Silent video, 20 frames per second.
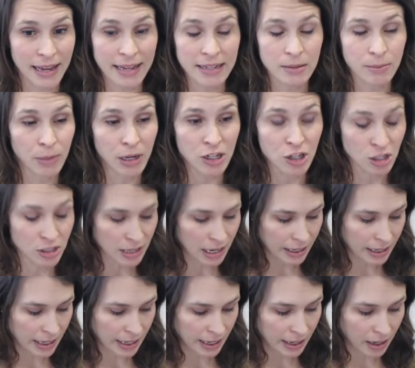as much as I
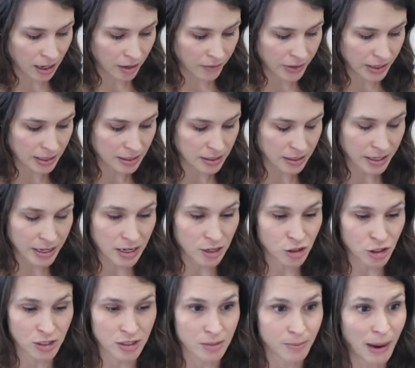can, obviously,
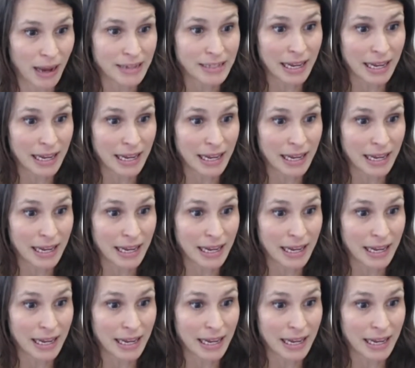just by